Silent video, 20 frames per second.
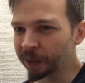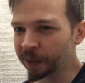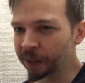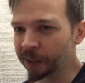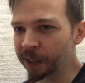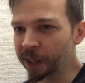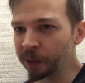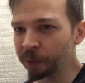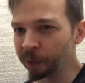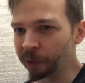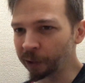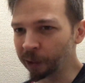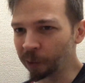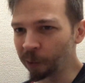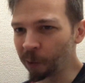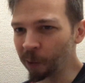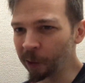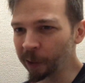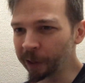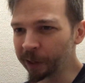secret
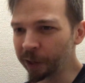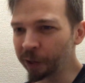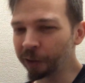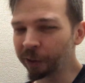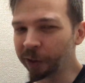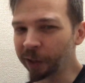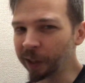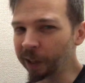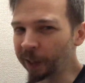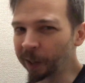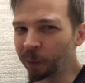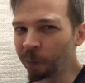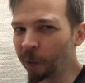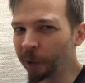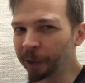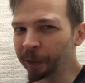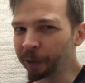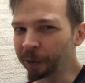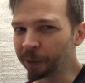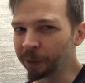lore. It's usually like
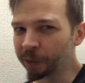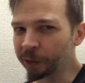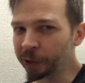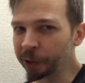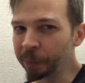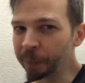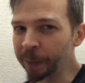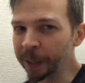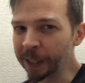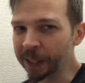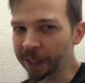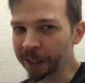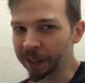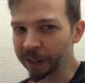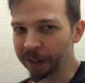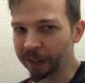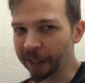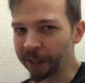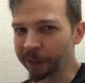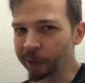1 or 2
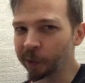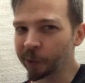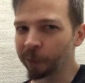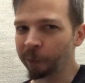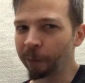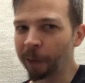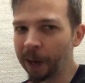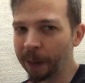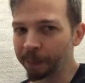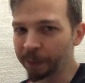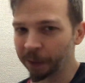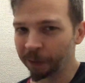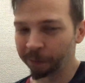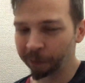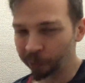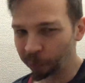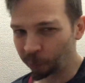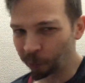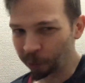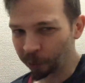pieces, like scraps
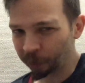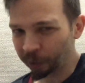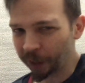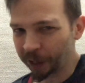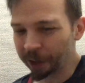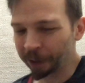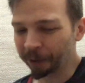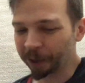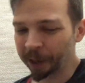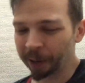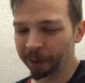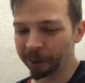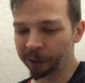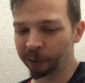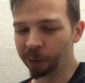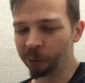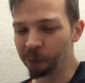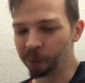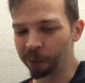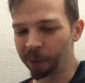of lore that your
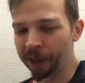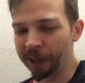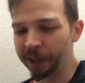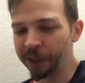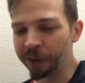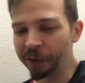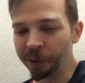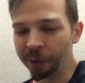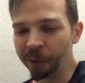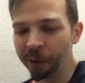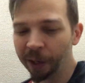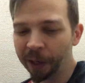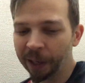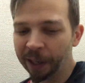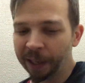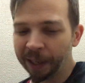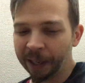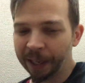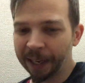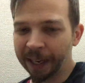character will run into.
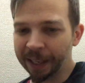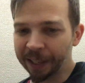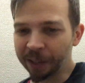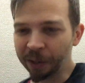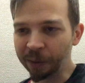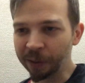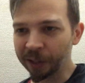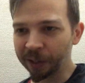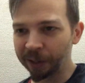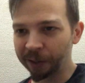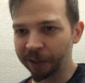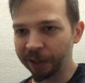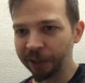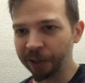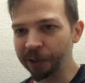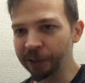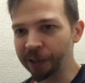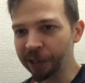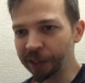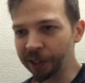And as you start
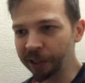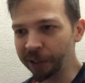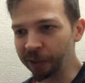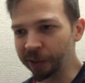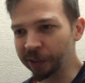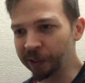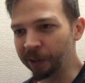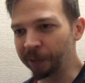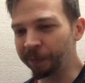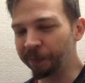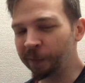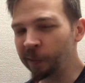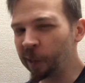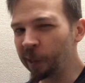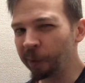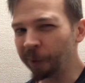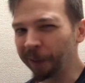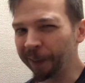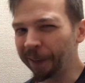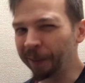searching it, you start
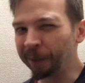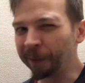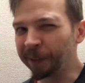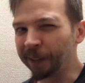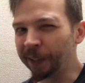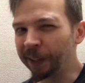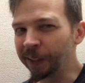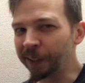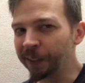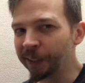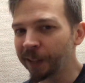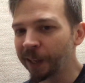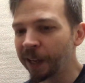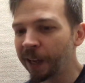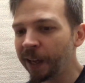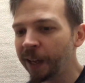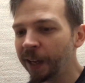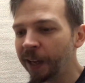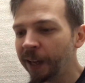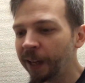figuring out things.
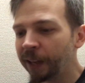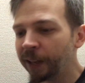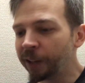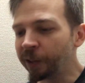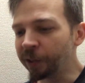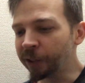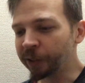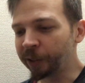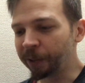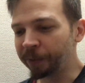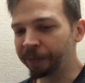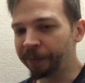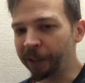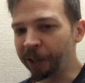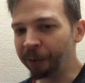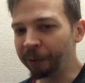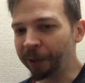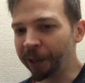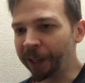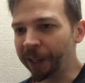You'll start
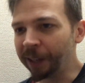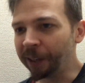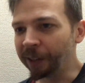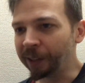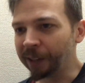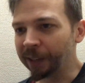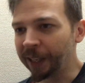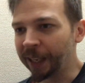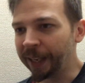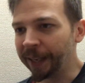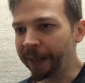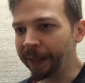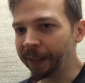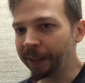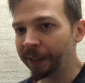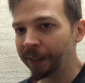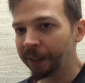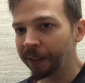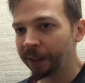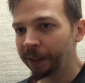figuring out
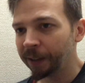like